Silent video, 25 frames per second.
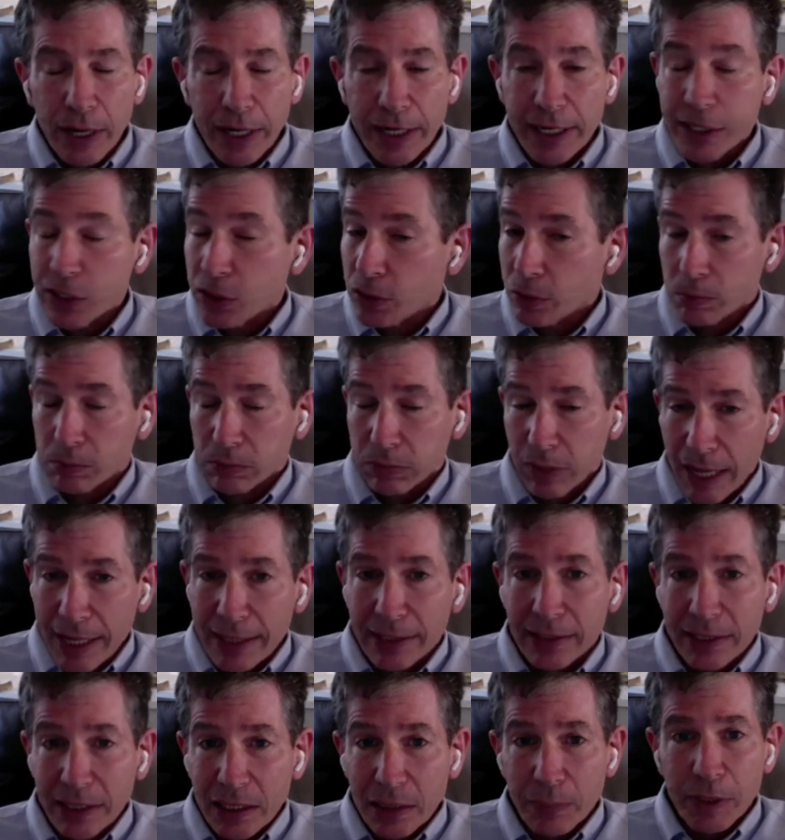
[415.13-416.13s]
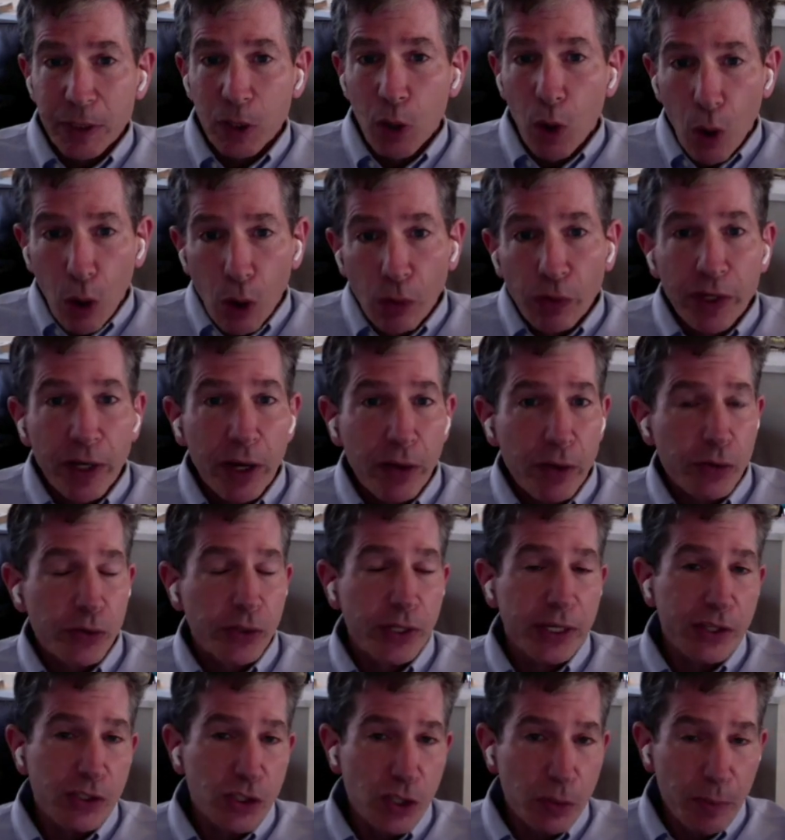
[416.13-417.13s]
Right? It's likely to be all the
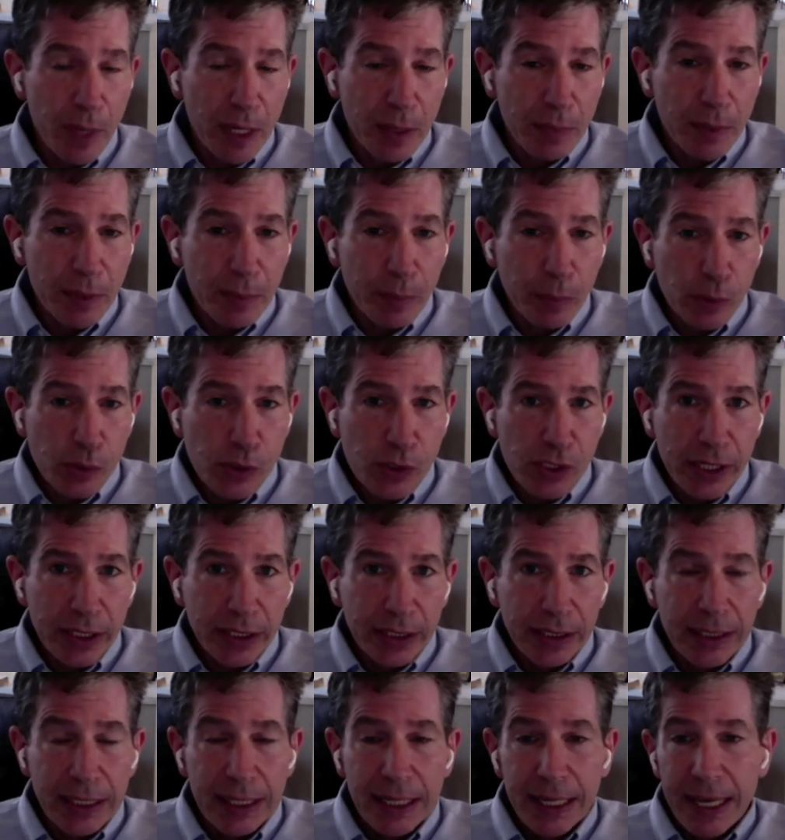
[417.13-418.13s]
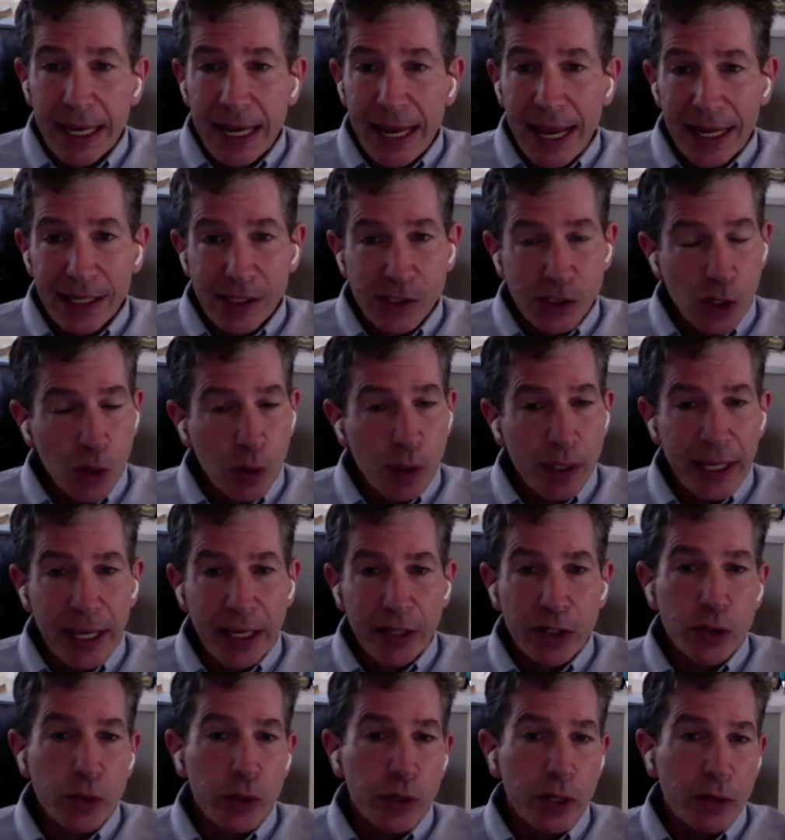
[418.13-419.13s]
other things that make people sick. And so
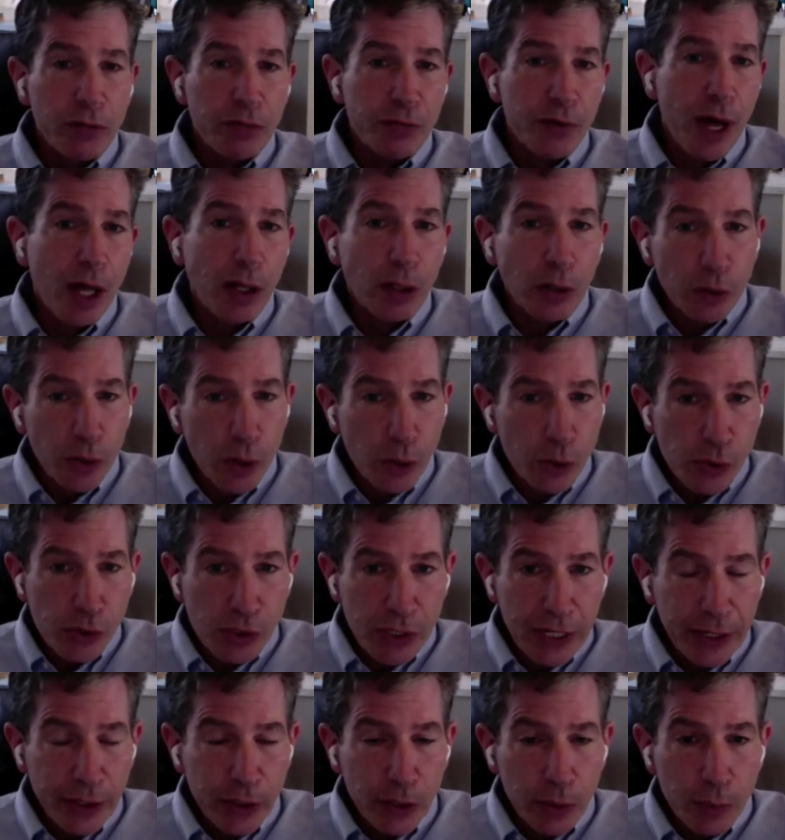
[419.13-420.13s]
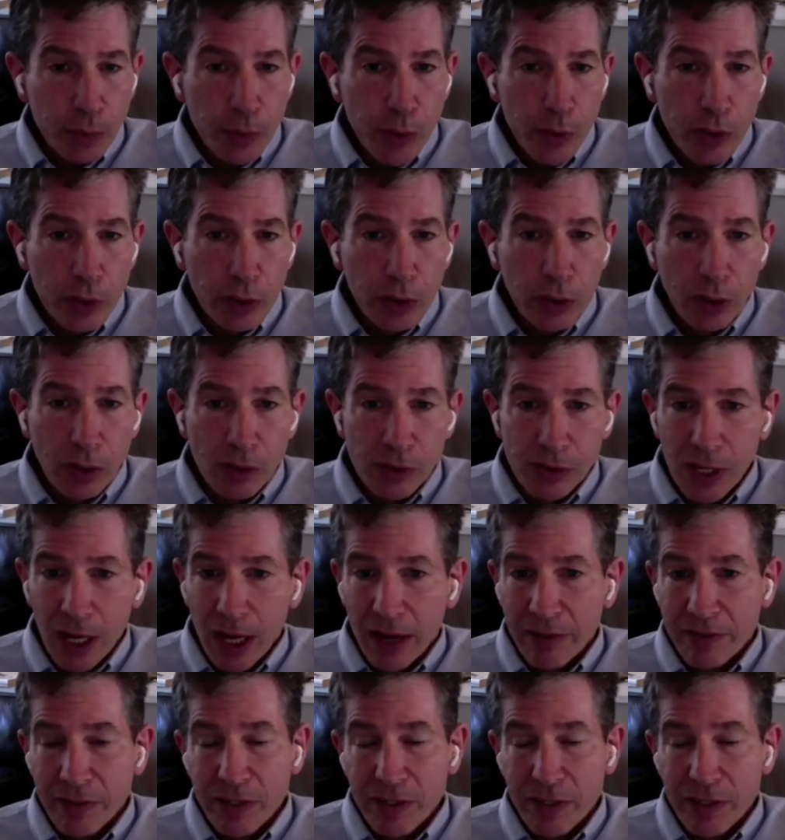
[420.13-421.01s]
again, you're going to follow those standard protocols.